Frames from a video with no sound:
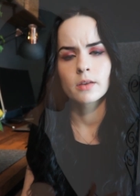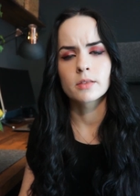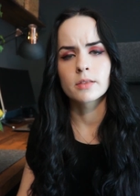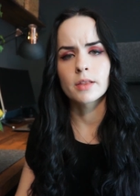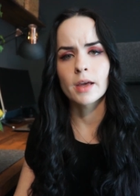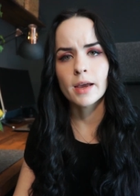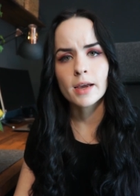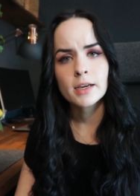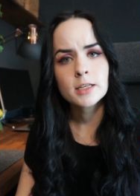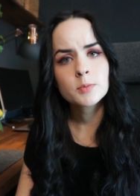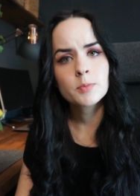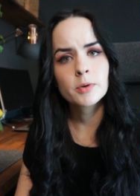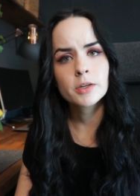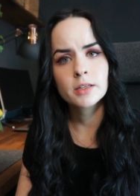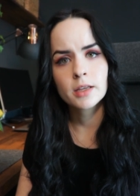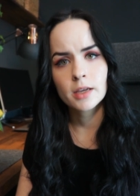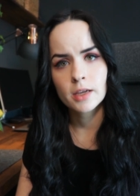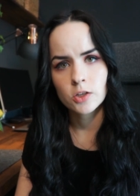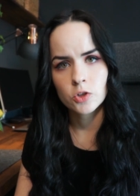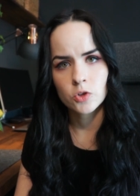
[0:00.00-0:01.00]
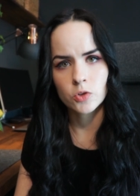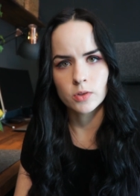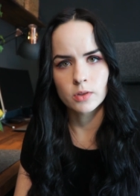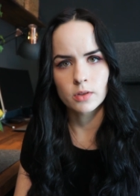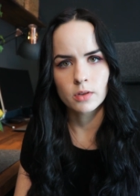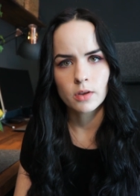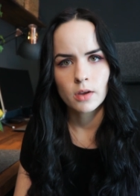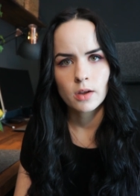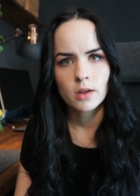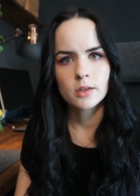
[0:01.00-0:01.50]
The
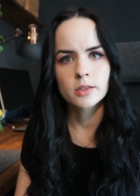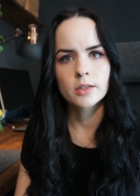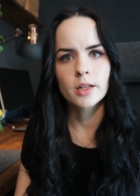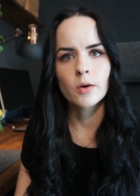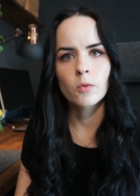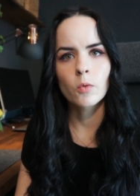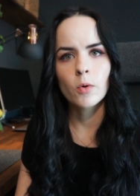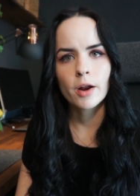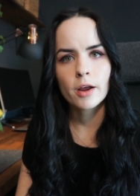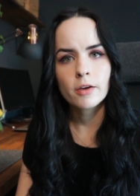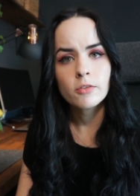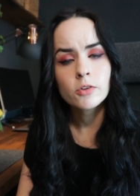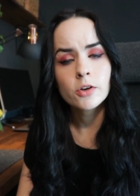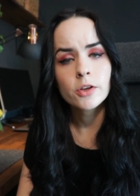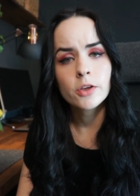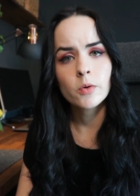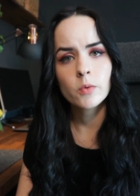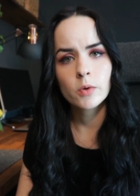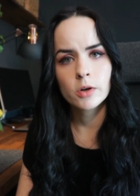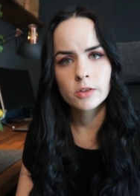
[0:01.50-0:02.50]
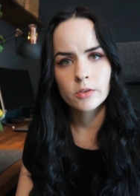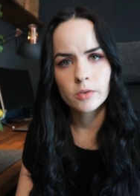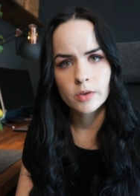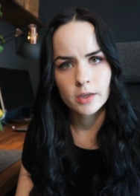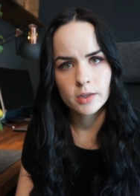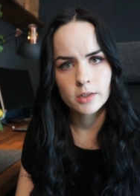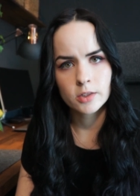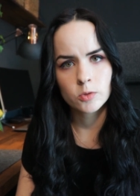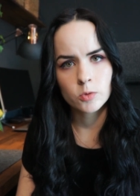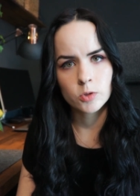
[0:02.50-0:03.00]
expectation that whatever you are
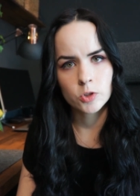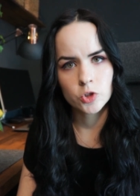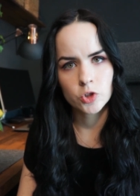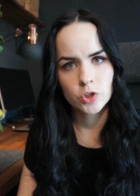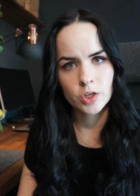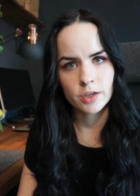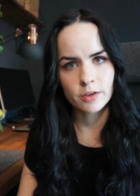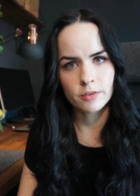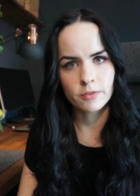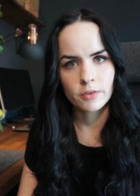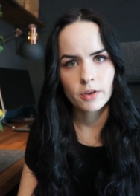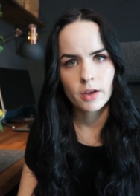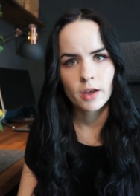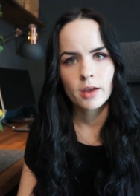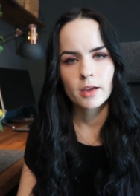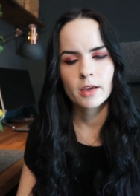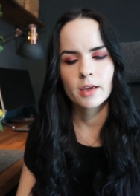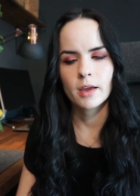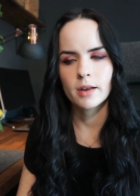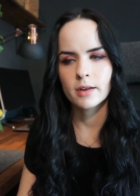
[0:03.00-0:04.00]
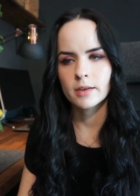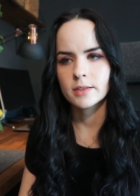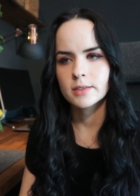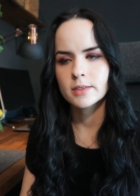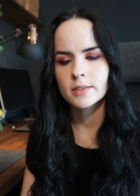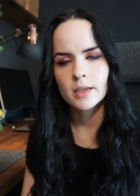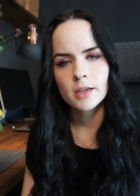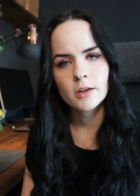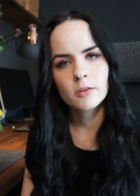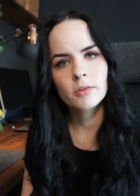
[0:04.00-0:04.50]
looking to achieve can
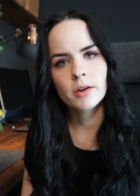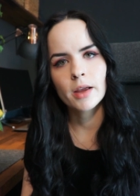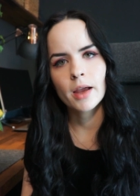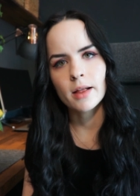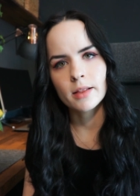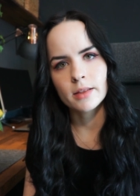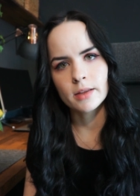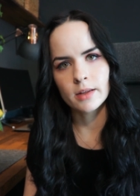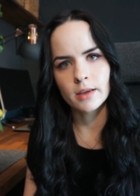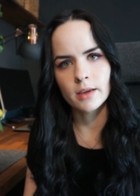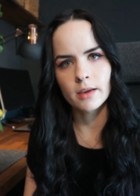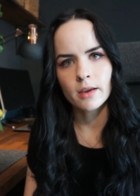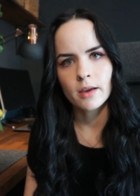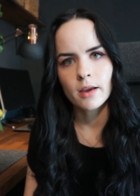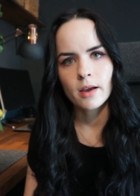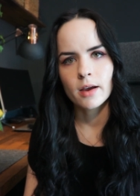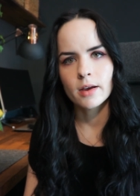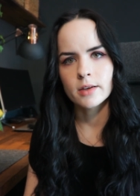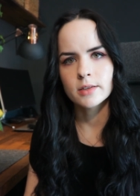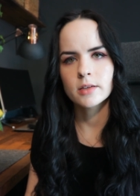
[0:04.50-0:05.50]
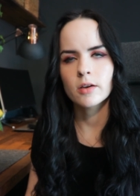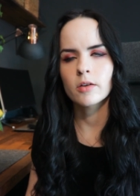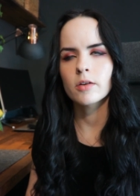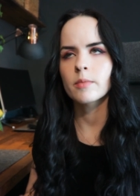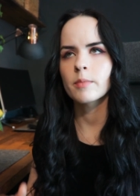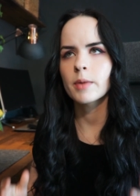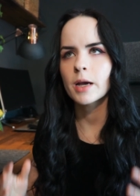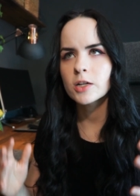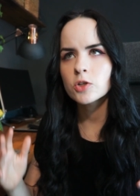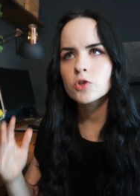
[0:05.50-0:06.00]
exceed reality, as our
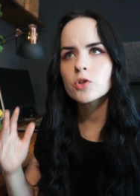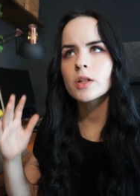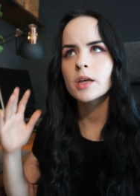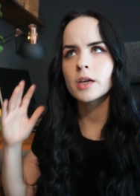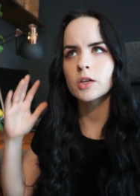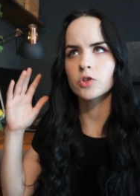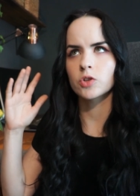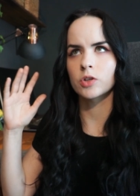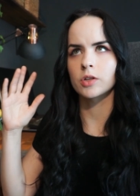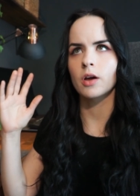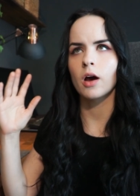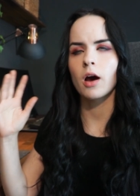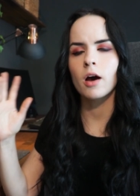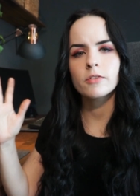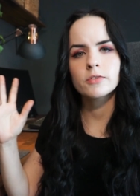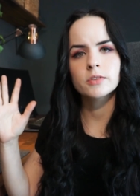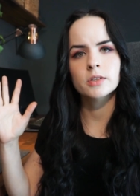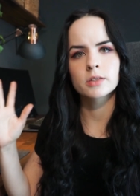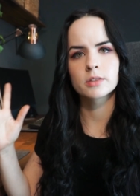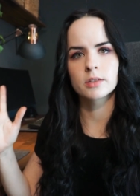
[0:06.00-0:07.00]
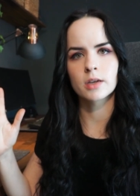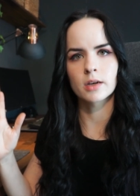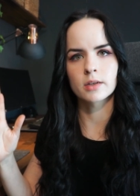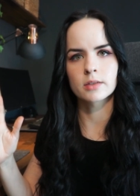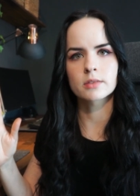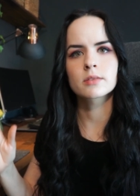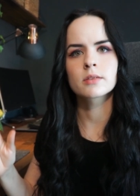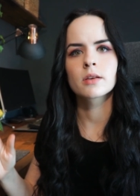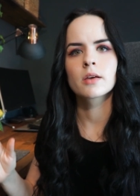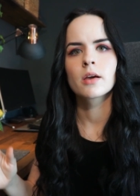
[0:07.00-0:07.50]
imagination often
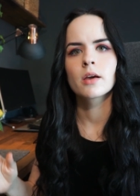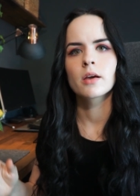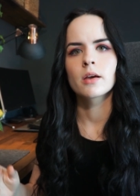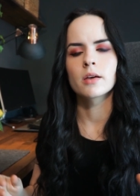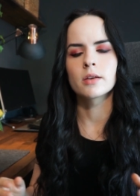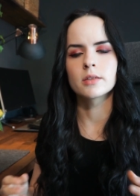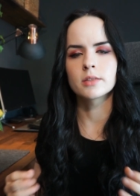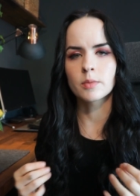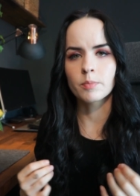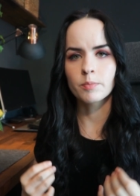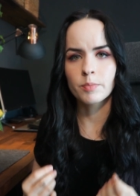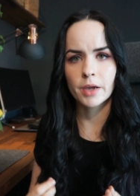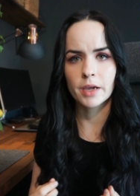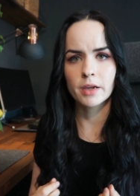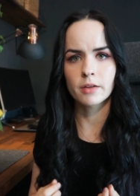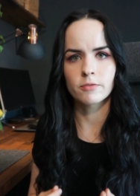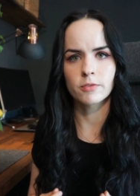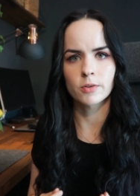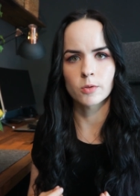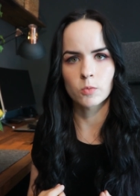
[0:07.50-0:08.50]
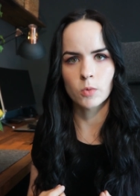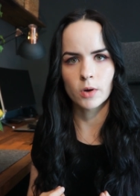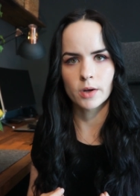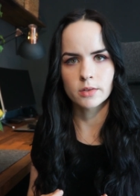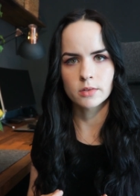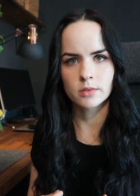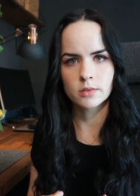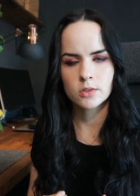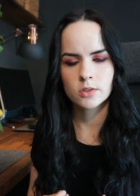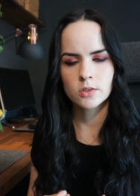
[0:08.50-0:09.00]
does, is a painful
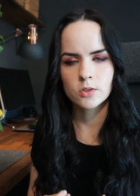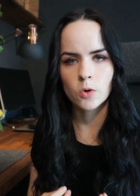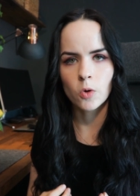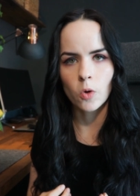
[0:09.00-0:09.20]
one to